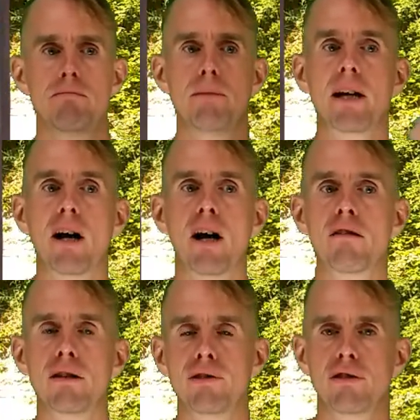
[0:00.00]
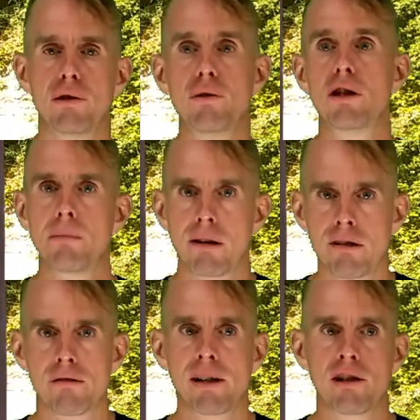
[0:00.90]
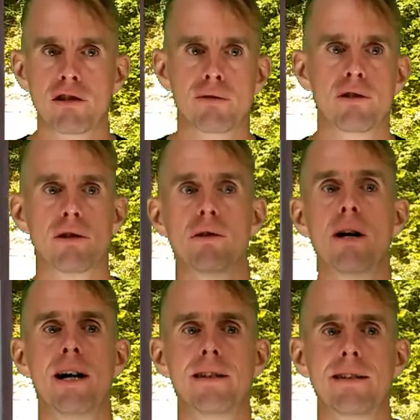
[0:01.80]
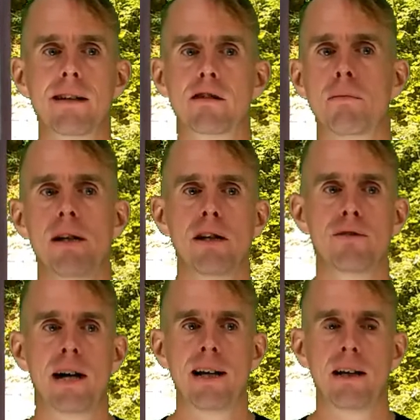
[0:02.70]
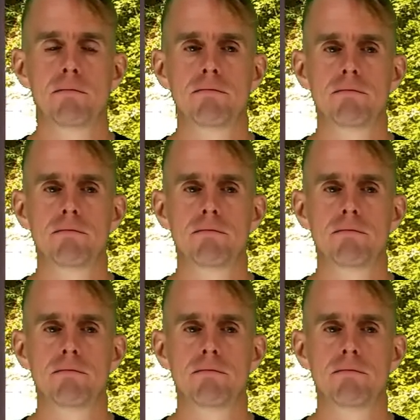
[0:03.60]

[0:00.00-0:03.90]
Big R over 2, capillary radius over 2, delta P over L.